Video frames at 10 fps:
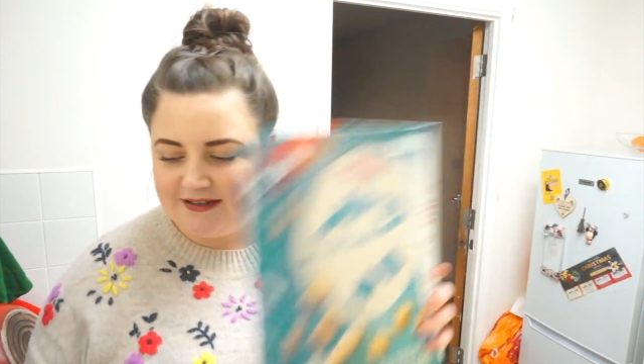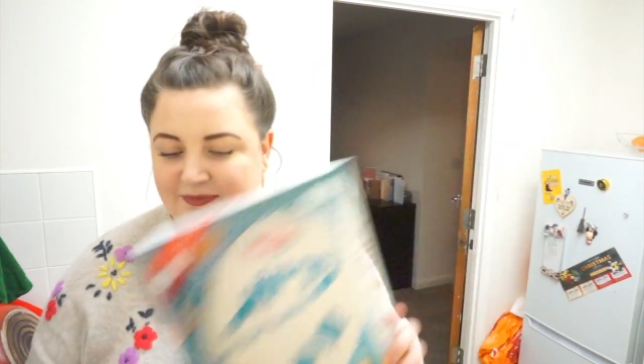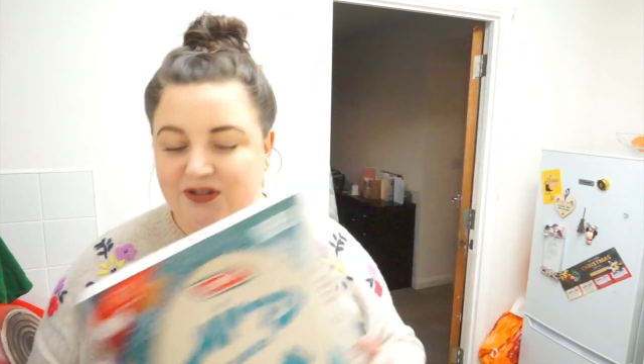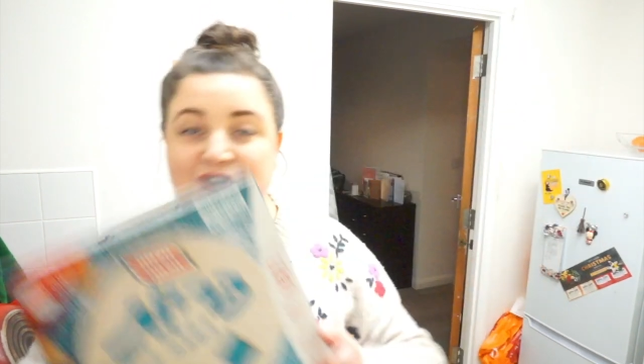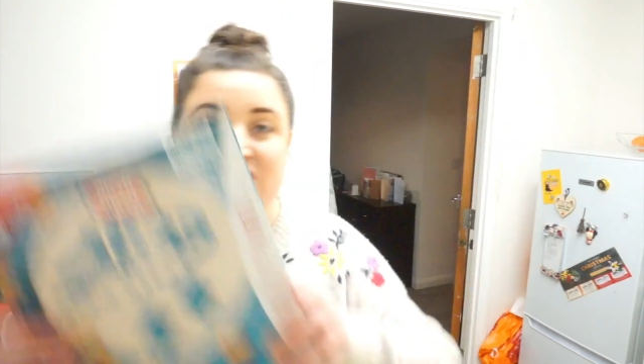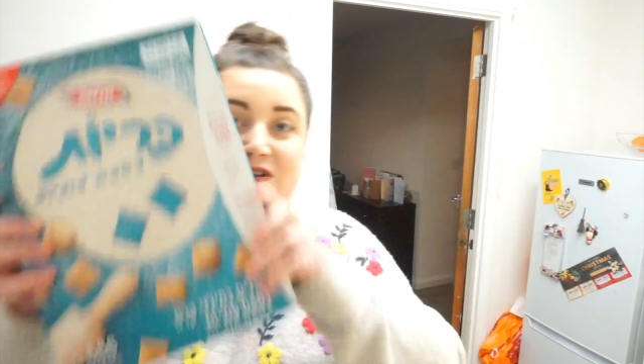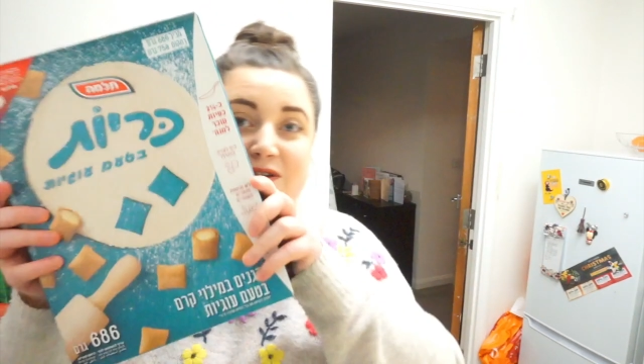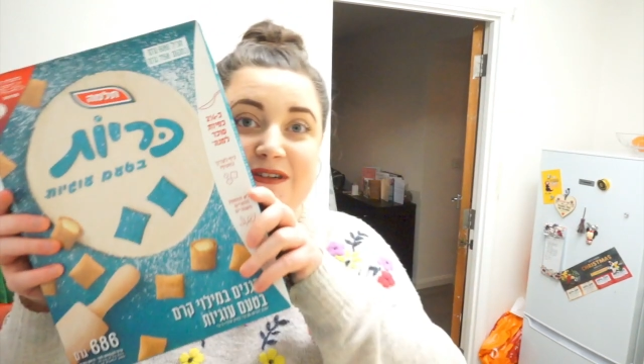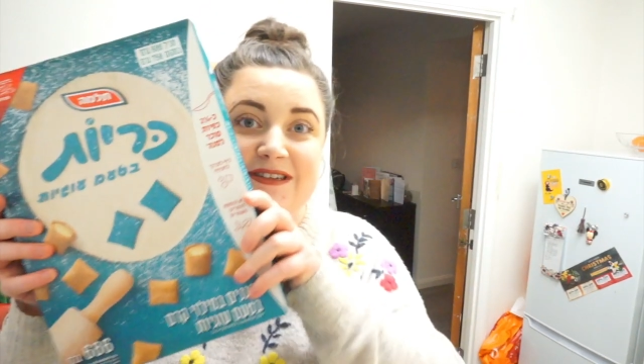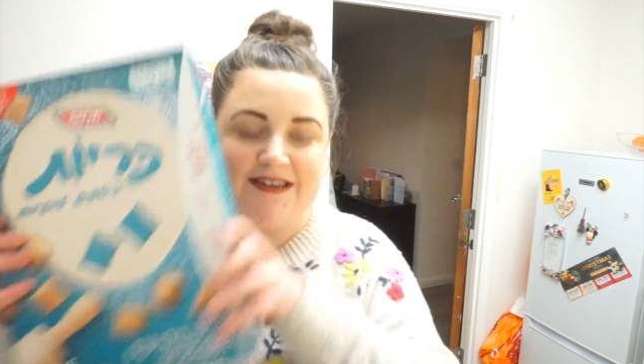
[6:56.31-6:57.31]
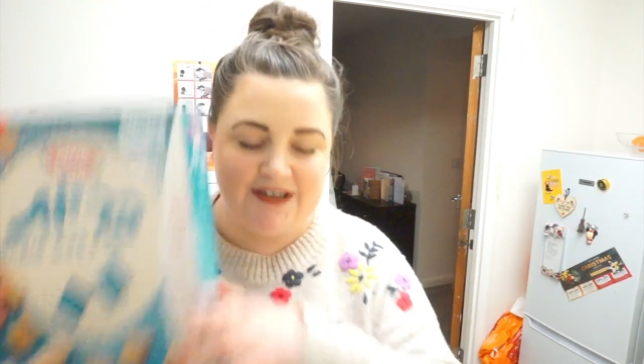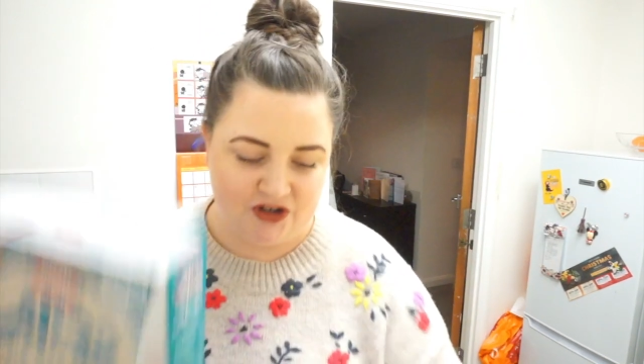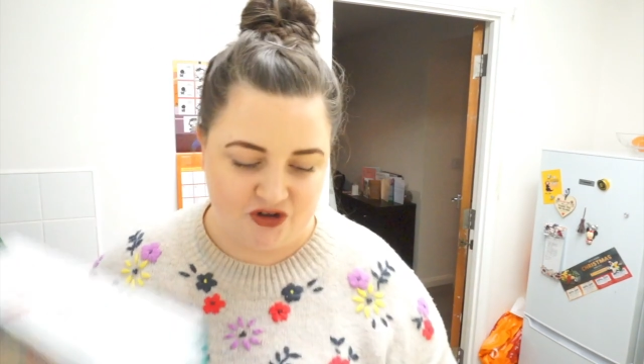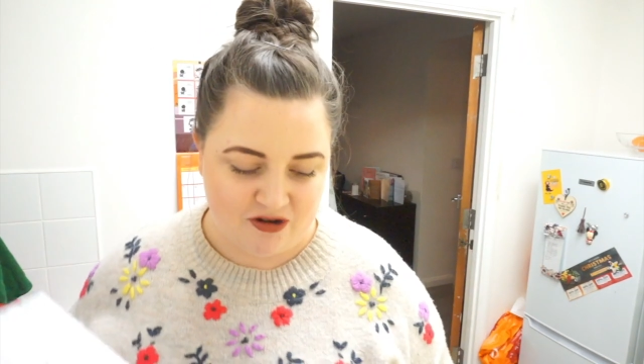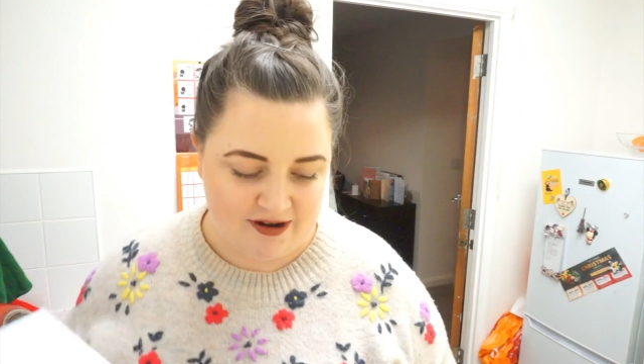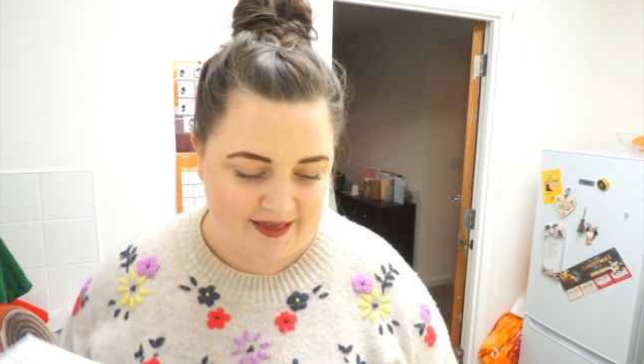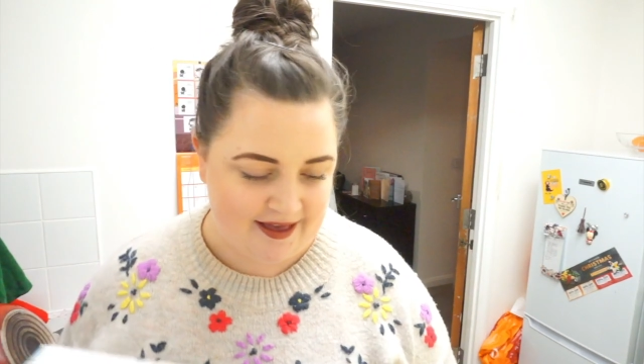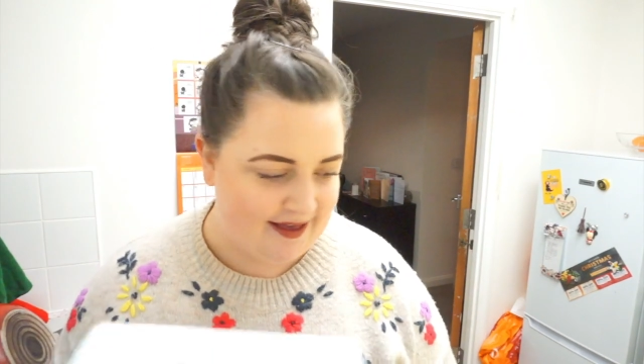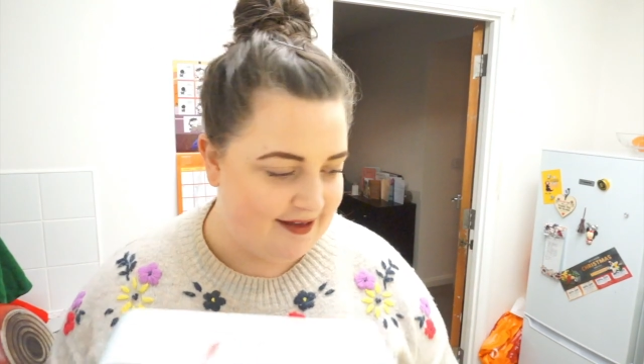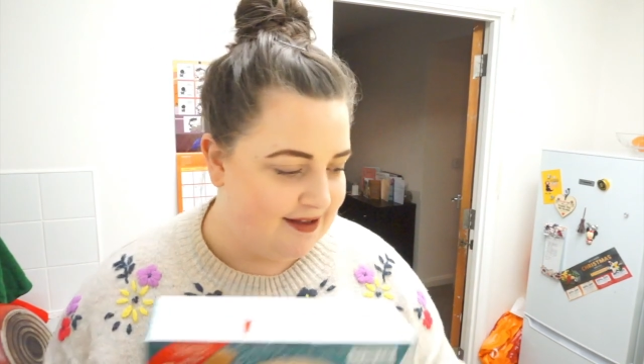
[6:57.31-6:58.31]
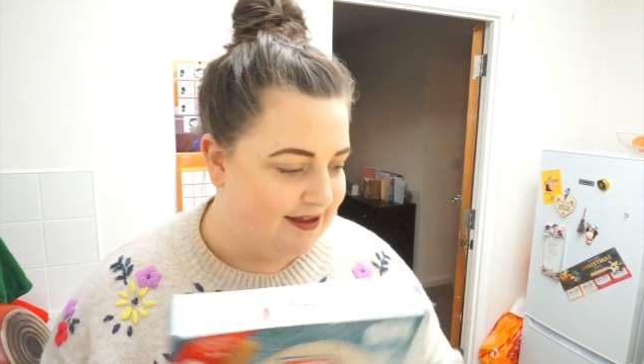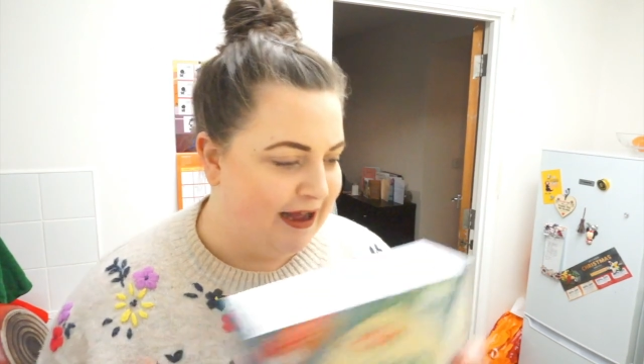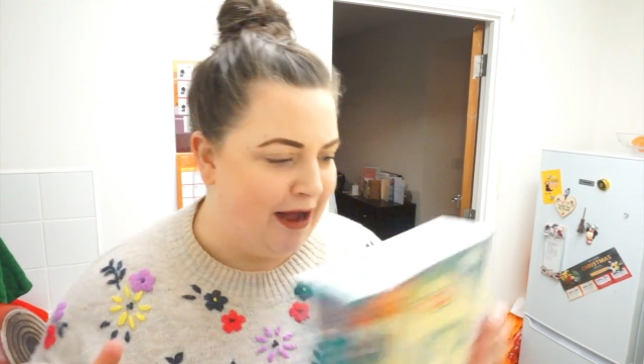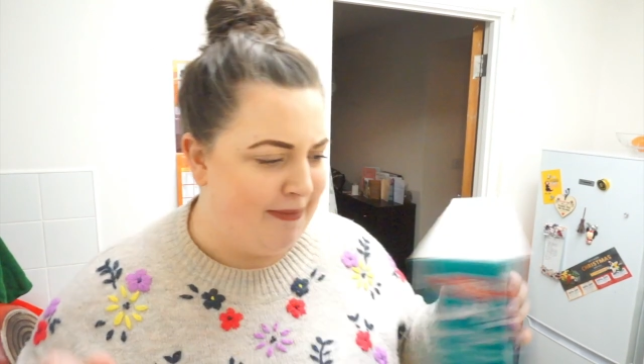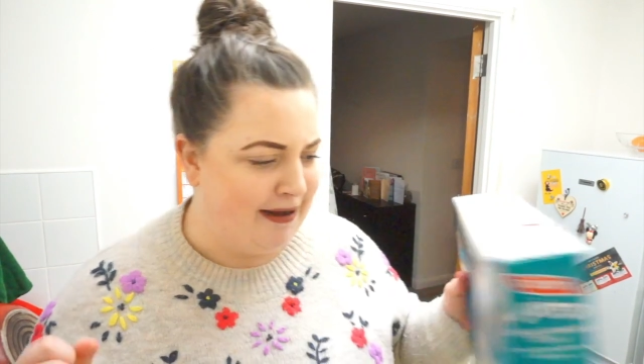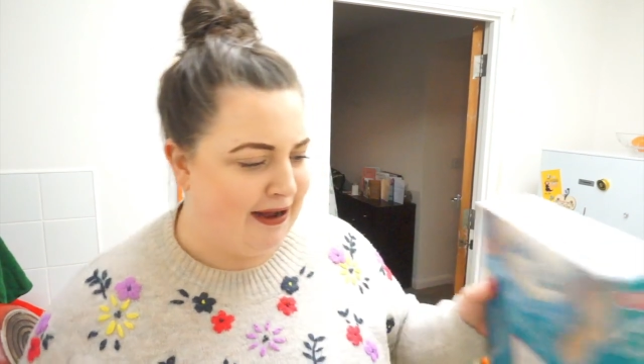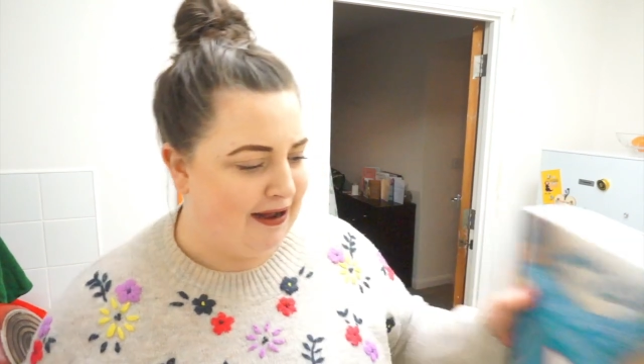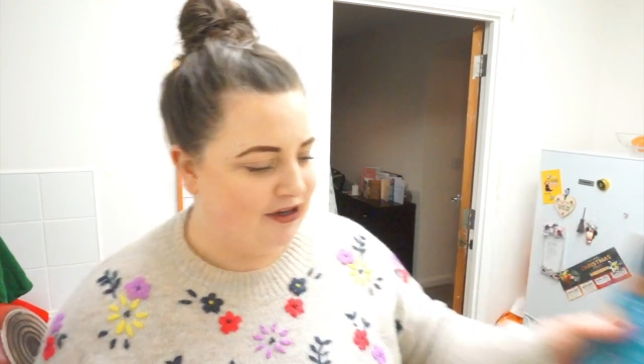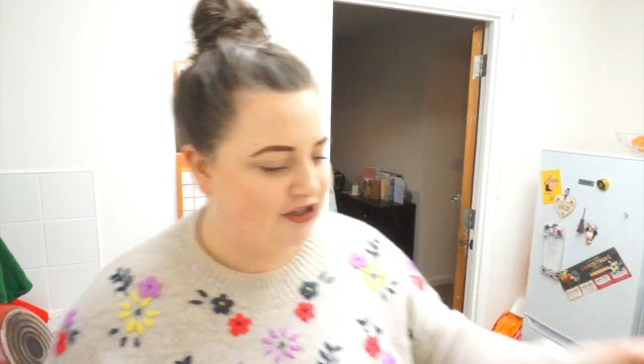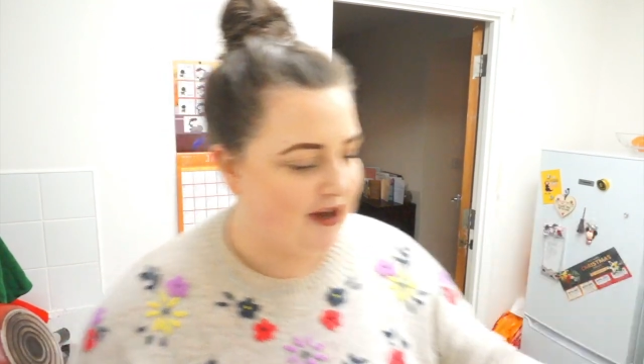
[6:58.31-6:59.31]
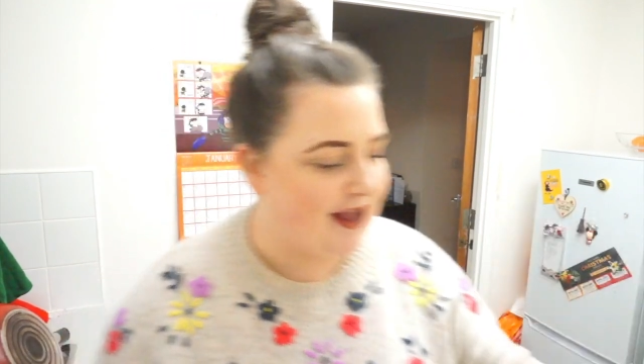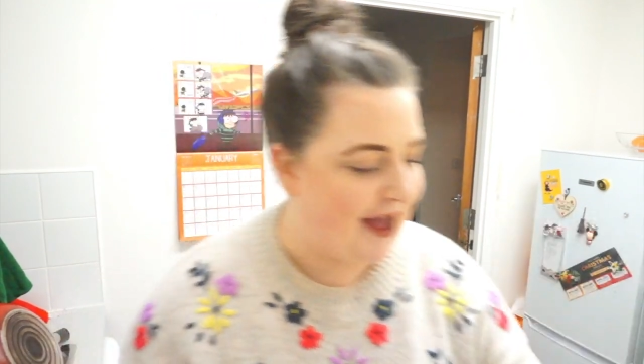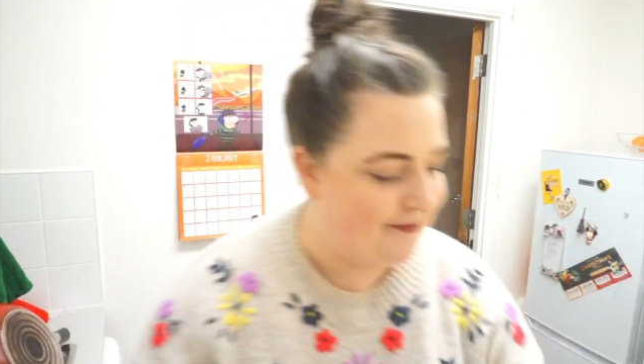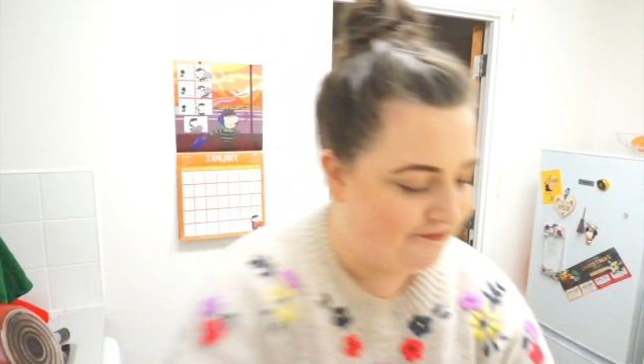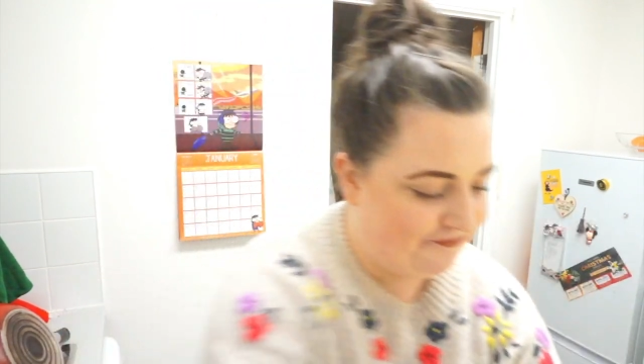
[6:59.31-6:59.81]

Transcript: I'm so excited to try that. Oh my gosh, okay.